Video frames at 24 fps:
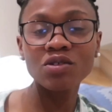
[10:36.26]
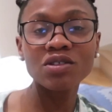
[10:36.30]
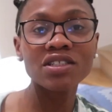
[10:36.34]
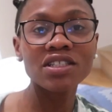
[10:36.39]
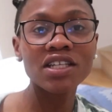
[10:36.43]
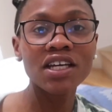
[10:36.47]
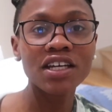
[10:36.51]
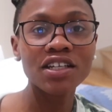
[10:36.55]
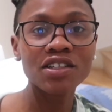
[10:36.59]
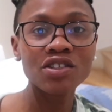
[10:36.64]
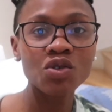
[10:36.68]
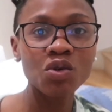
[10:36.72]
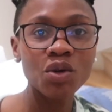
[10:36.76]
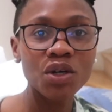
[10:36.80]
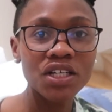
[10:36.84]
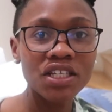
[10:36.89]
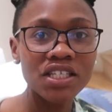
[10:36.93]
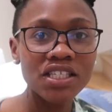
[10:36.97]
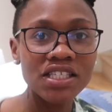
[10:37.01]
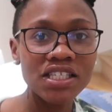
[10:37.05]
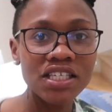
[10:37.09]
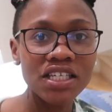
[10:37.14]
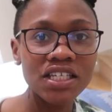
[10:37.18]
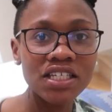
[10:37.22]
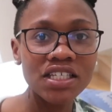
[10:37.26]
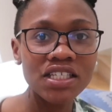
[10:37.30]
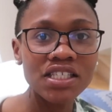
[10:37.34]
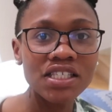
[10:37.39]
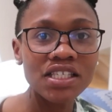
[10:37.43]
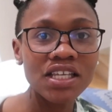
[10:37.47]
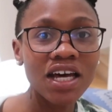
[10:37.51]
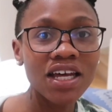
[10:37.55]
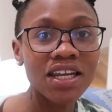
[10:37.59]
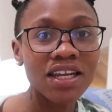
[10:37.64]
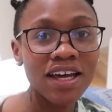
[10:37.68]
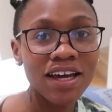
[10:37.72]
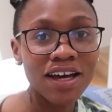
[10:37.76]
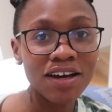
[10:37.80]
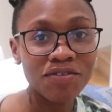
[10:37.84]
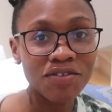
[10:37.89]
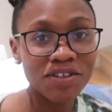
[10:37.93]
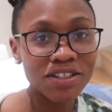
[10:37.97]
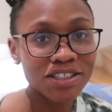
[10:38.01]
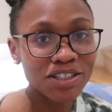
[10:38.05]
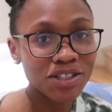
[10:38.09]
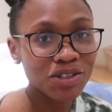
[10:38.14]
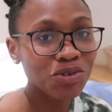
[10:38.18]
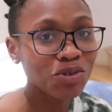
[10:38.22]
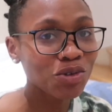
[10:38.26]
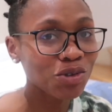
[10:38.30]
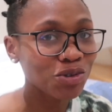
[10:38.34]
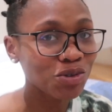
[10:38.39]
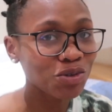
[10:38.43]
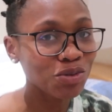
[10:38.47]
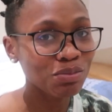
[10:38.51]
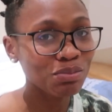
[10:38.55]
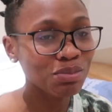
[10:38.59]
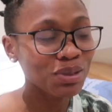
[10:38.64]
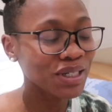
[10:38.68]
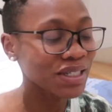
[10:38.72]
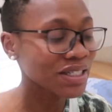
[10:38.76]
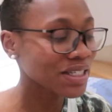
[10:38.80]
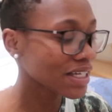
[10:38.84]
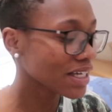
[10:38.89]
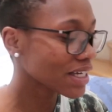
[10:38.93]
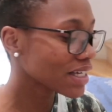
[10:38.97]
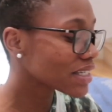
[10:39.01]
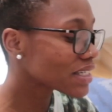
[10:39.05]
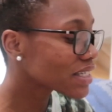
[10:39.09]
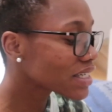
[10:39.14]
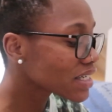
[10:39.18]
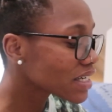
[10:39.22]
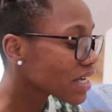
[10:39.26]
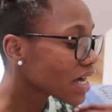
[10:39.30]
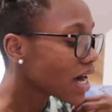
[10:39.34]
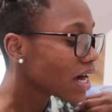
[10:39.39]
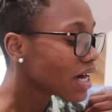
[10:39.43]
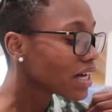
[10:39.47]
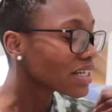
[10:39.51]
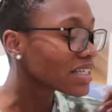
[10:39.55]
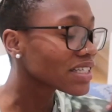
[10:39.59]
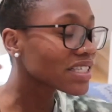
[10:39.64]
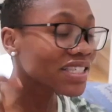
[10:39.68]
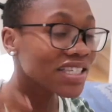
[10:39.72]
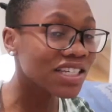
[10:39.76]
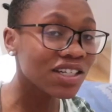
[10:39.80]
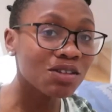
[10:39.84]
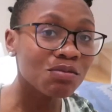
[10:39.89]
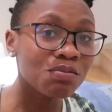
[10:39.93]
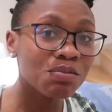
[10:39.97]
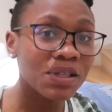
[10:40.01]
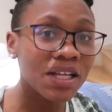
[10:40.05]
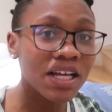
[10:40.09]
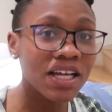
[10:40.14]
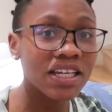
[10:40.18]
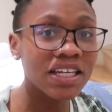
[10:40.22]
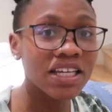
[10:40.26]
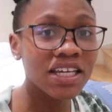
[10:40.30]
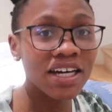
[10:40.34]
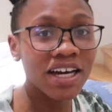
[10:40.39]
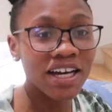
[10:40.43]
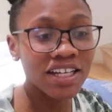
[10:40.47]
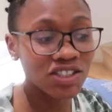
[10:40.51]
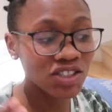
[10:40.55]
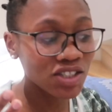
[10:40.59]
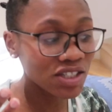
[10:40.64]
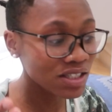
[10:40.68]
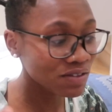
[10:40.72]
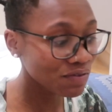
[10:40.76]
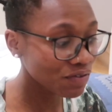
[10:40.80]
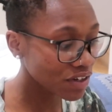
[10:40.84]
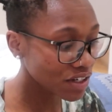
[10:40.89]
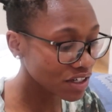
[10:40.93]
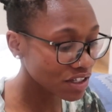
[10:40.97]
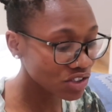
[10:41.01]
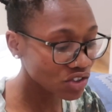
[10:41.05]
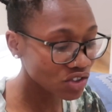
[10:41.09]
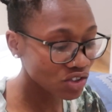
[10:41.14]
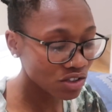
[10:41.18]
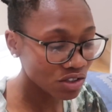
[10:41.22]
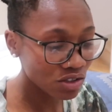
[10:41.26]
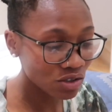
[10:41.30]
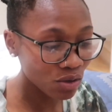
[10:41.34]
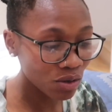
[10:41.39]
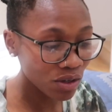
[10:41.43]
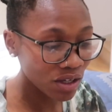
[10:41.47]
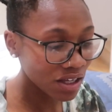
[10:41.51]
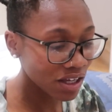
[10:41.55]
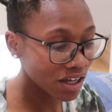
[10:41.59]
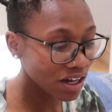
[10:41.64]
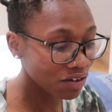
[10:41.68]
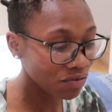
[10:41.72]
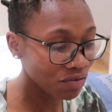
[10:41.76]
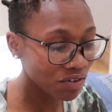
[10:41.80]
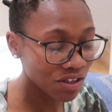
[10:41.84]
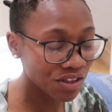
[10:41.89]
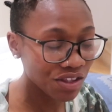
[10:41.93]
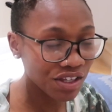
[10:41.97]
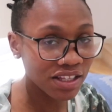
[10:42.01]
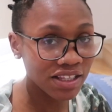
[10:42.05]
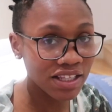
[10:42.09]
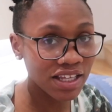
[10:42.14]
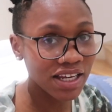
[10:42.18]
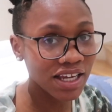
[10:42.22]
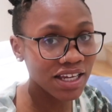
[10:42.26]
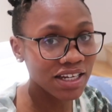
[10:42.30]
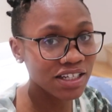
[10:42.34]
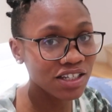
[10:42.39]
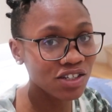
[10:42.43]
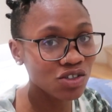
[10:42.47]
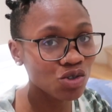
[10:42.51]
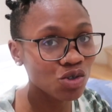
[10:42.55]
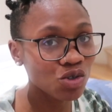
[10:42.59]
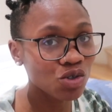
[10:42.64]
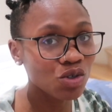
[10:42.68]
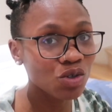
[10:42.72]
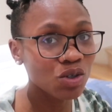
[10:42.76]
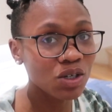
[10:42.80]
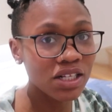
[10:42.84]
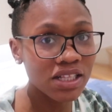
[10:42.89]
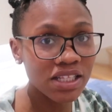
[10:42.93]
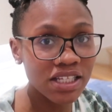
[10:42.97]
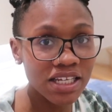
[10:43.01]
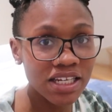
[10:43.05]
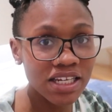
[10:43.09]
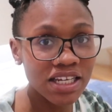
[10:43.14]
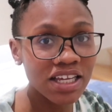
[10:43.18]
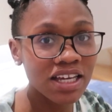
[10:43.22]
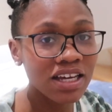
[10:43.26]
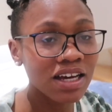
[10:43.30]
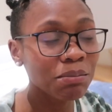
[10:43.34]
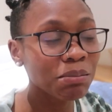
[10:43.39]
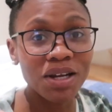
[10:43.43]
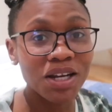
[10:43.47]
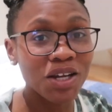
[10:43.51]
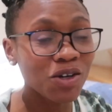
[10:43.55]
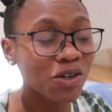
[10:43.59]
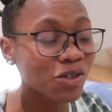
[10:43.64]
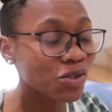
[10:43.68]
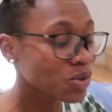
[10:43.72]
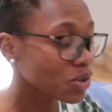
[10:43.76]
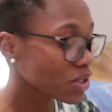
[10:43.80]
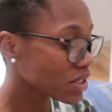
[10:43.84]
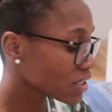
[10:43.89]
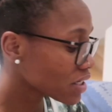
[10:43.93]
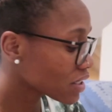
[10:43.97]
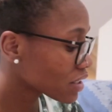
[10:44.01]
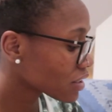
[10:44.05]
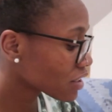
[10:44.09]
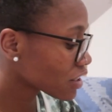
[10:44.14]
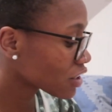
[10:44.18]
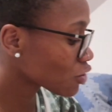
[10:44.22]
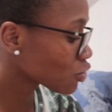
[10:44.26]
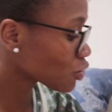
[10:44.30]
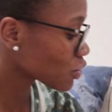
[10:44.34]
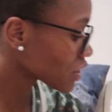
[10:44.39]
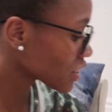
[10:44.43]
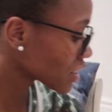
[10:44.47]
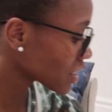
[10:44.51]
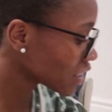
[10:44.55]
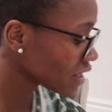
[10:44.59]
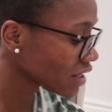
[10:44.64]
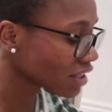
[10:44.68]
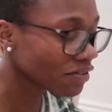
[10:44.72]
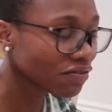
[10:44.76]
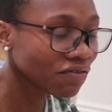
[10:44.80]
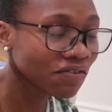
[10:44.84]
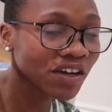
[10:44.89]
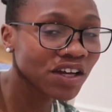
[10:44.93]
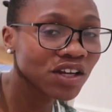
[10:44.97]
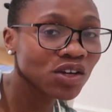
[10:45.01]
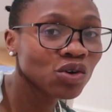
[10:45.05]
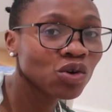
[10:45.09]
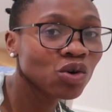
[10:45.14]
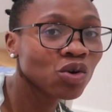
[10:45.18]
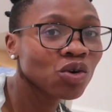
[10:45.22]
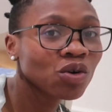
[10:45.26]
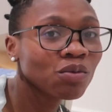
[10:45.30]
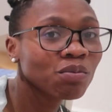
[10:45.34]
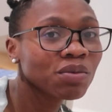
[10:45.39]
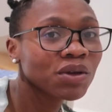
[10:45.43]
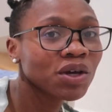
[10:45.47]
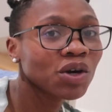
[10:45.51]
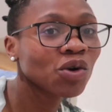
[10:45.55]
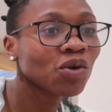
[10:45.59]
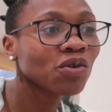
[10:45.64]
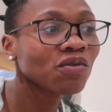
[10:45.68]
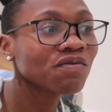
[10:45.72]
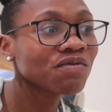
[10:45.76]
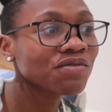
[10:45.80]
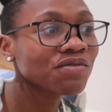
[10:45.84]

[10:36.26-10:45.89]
10:26 and I haven't yet gone to bed yet. Still planning. I just finished doing everything that I need to do, cleaning, but I also still need to send the final copy of